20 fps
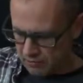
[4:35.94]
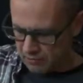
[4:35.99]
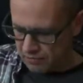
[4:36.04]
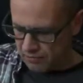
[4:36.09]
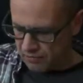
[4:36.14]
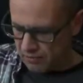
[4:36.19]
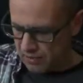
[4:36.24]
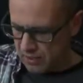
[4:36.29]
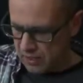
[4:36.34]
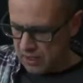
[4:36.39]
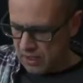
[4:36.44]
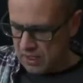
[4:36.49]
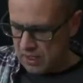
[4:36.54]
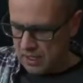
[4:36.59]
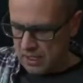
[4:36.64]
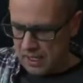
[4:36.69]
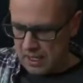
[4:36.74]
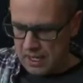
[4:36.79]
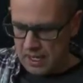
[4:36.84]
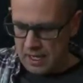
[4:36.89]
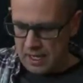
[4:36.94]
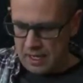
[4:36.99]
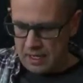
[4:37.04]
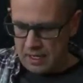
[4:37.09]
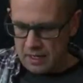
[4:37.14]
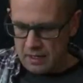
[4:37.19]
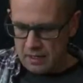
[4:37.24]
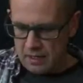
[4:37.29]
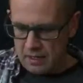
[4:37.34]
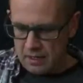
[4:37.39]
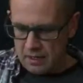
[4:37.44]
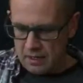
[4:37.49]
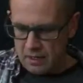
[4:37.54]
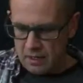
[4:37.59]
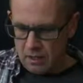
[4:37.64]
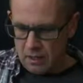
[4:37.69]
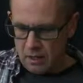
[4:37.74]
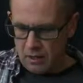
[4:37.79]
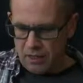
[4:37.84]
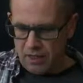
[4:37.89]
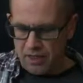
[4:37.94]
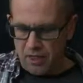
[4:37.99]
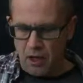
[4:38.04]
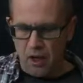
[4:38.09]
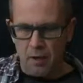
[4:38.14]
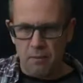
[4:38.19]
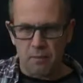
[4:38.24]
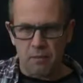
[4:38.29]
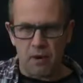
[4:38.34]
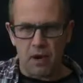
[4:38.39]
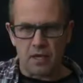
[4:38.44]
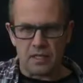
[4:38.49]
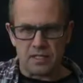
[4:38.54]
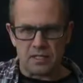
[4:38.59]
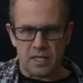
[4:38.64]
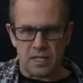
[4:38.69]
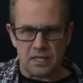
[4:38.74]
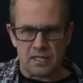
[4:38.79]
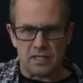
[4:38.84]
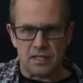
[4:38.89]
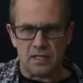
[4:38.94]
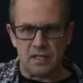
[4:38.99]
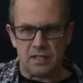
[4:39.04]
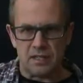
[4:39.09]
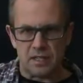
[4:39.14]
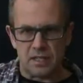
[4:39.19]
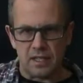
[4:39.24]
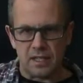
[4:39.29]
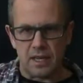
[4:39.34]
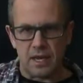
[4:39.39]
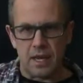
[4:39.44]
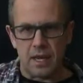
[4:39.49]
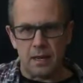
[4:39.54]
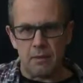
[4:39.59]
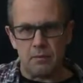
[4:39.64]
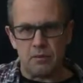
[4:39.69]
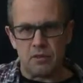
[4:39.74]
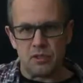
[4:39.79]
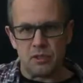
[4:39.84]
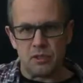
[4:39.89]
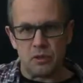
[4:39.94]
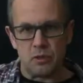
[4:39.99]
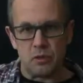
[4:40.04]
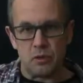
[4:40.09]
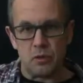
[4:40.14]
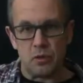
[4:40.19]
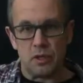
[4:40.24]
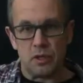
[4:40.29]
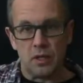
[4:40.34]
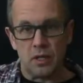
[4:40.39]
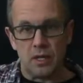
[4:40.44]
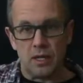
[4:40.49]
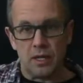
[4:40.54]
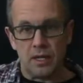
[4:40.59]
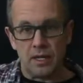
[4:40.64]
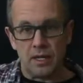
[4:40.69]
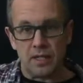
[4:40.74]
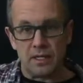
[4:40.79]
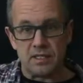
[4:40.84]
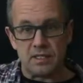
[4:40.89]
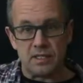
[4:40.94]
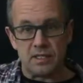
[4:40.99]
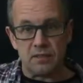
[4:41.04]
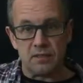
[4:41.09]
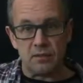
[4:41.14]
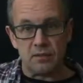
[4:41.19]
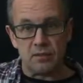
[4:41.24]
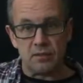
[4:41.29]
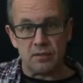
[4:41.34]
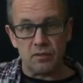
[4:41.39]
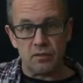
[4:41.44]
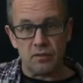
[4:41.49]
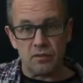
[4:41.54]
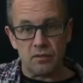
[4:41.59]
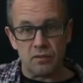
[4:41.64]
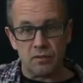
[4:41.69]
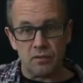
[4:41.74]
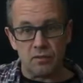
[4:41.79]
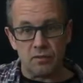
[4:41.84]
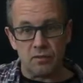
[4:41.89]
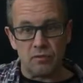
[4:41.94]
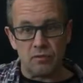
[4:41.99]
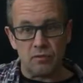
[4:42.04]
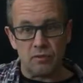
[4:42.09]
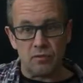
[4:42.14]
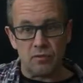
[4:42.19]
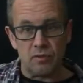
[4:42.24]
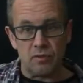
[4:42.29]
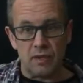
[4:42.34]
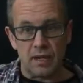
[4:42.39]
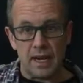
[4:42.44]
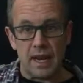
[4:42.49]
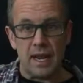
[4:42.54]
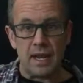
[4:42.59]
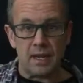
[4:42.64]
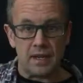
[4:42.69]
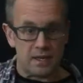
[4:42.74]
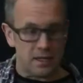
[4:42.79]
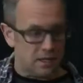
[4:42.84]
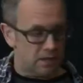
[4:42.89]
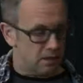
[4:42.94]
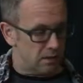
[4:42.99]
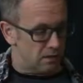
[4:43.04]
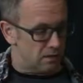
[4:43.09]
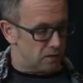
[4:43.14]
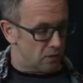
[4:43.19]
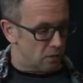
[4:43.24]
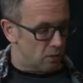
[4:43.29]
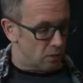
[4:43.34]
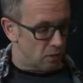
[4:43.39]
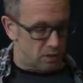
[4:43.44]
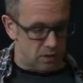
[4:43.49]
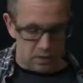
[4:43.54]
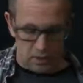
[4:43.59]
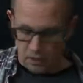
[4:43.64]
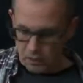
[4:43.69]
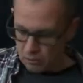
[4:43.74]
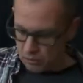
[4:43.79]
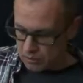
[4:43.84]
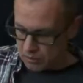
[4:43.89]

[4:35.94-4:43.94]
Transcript: of a thought process that then came to its end. So, in other